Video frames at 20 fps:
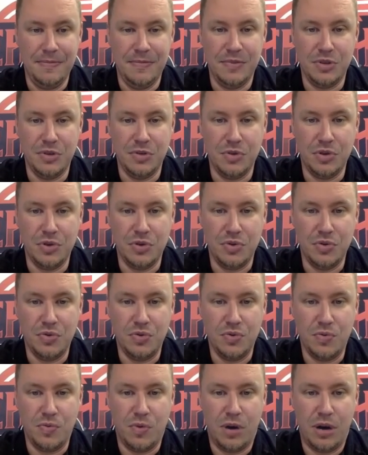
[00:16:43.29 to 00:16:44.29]
do
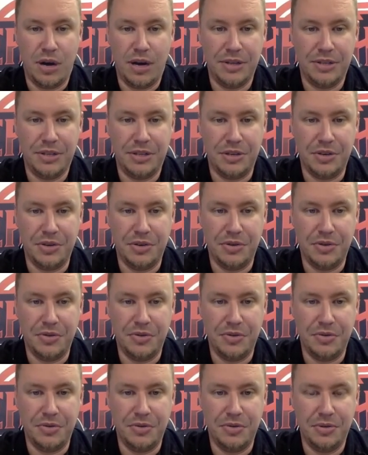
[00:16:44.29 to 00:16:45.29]
you want
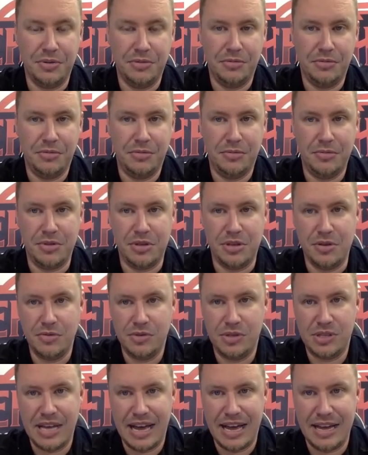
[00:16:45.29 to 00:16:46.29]
to
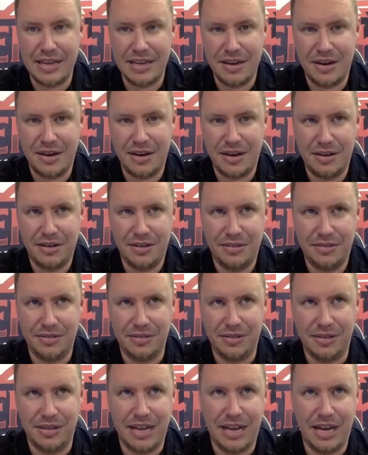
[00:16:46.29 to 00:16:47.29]
use that year?
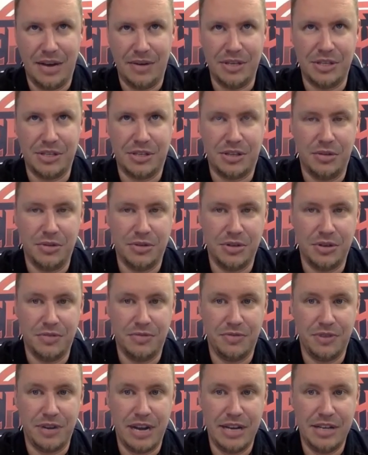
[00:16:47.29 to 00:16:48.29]
Now he's closer to
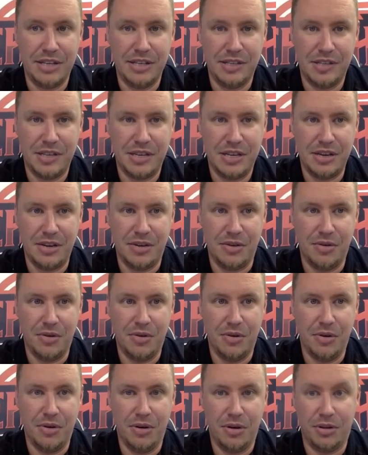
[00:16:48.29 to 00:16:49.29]
free agency
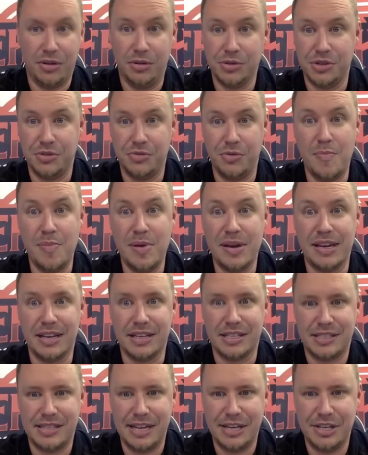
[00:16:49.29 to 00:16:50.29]
or closer to a big
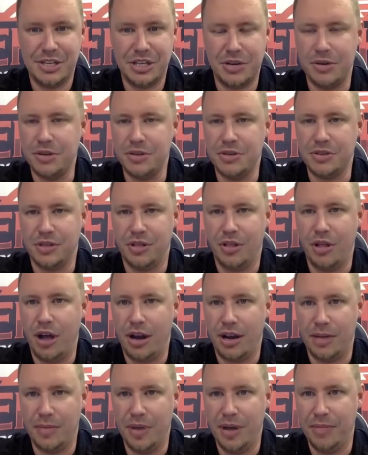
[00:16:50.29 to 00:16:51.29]
extension, or do you just
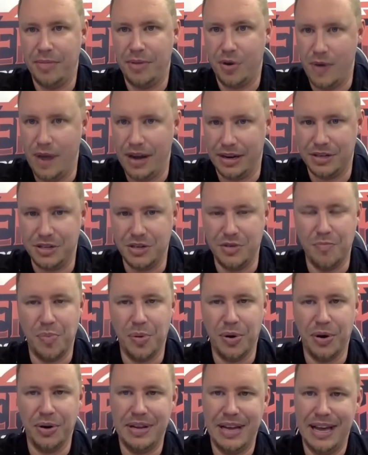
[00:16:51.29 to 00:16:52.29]
lock him up quick? Do you
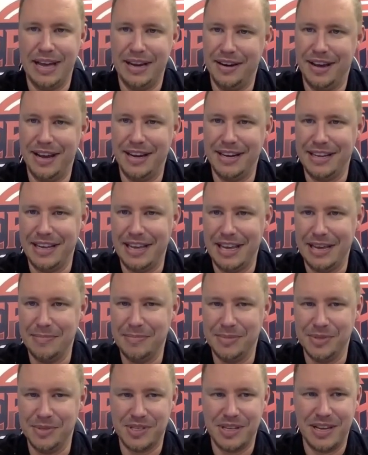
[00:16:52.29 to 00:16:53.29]
burn that 9
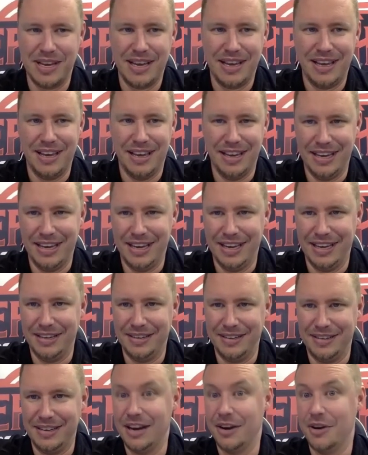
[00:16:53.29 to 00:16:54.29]
games
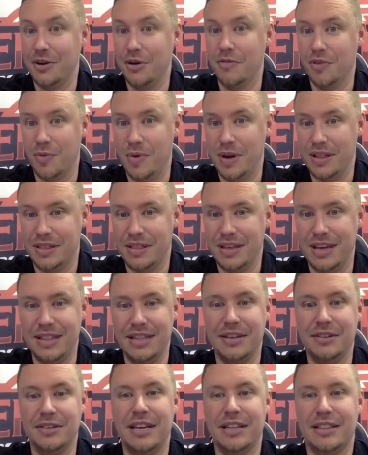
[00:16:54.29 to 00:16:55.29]
and get it over with and
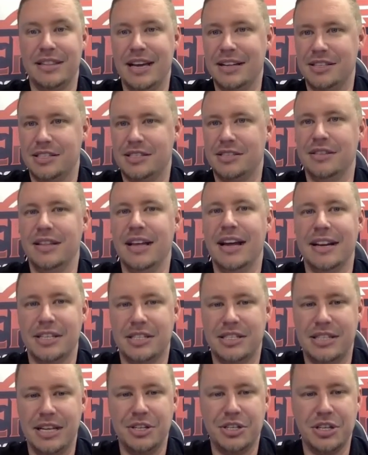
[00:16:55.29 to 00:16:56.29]
then get that
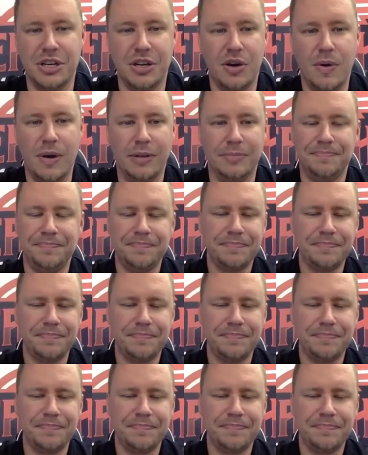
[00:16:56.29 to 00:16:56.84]
extension going?